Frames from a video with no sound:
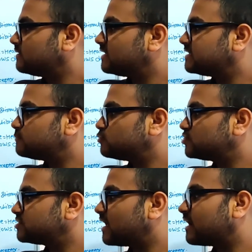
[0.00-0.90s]
these
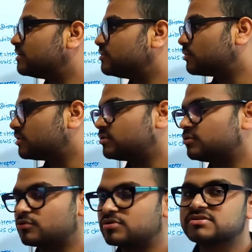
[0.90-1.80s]
postganglionic
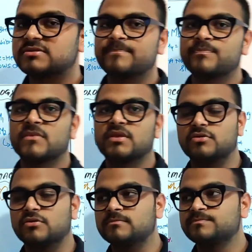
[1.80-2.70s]
neurons
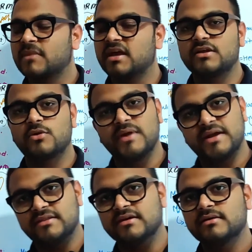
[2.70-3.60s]

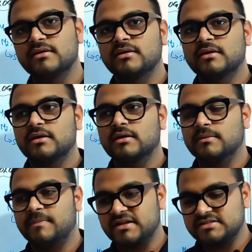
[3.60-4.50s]
innervate the
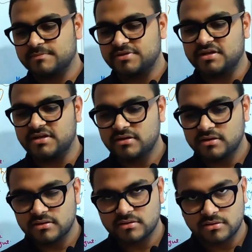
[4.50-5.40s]
parasympathetic
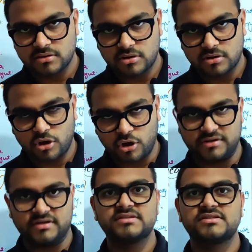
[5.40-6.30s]

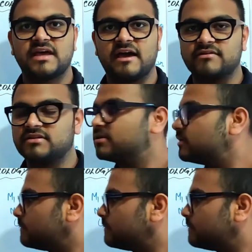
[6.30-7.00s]
organs having the